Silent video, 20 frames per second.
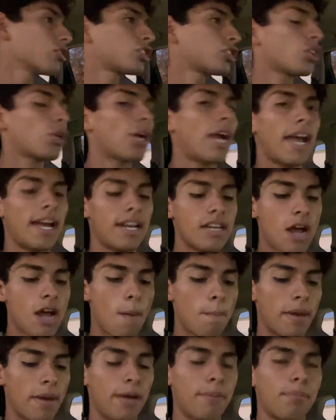she'll hand
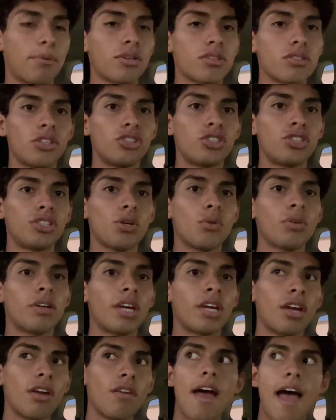out papers, she'll
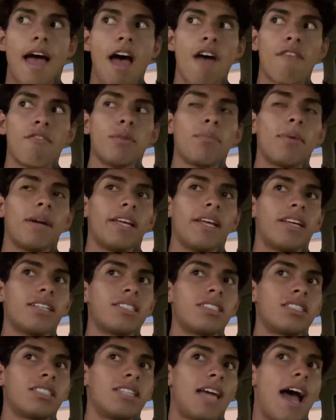give everybody a
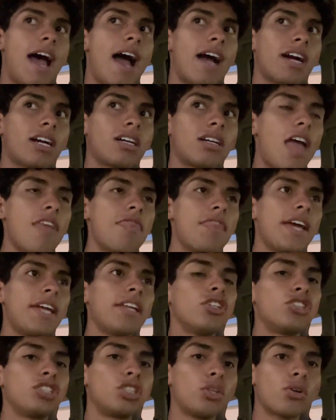stack, and
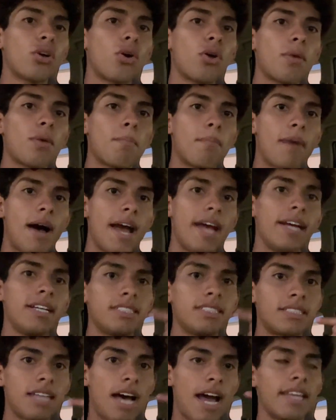then she'll go to my
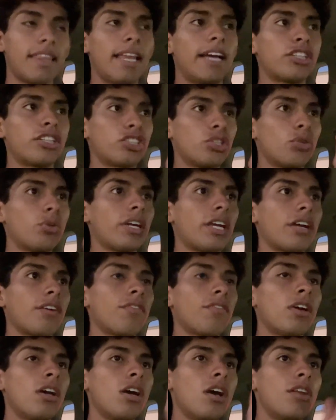side, like she'll give
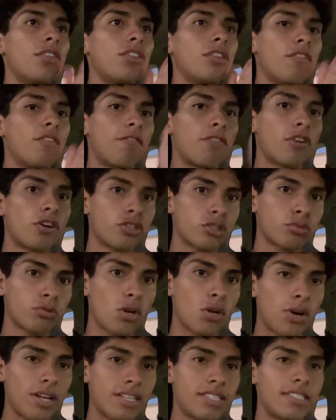the first
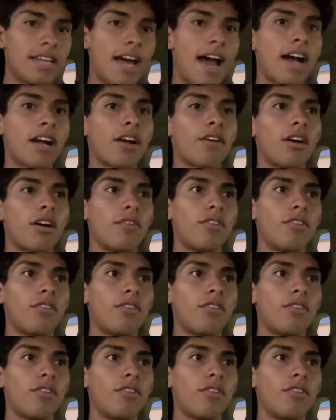row a stack,